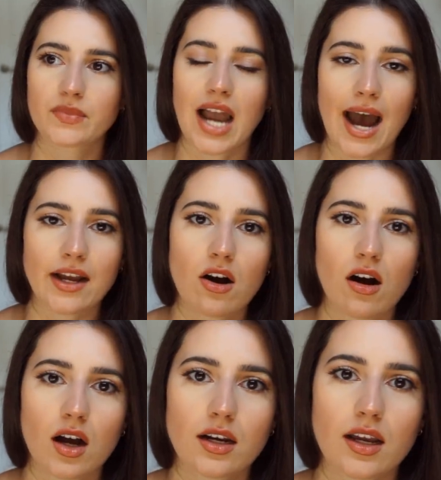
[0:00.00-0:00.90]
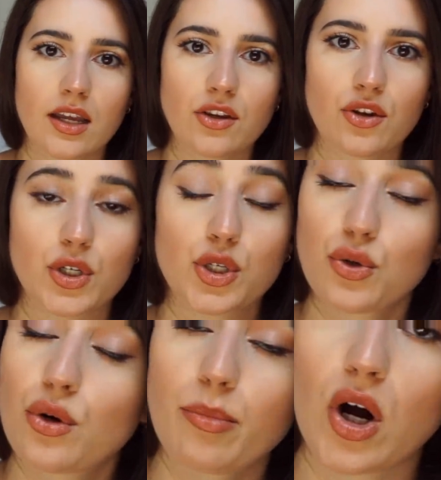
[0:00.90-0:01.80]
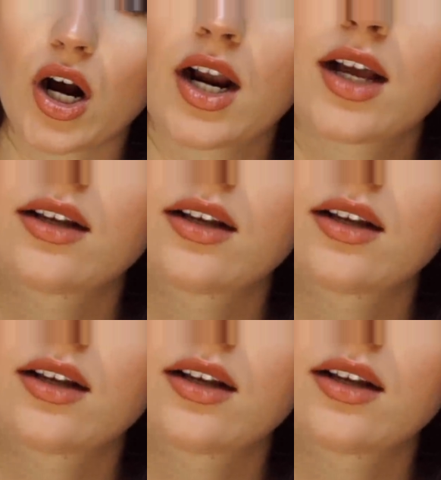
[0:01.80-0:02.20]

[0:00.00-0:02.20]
icon in your toolbar